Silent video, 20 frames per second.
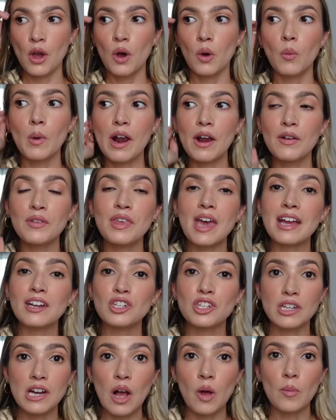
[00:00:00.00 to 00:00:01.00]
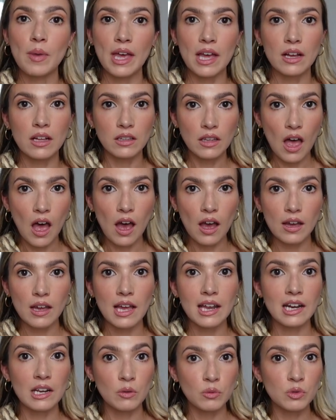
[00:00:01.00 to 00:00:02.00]
wear that Chanel bag a lot
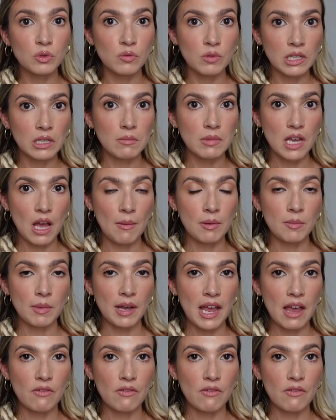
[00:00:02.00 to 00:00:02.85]
and it was really becoming my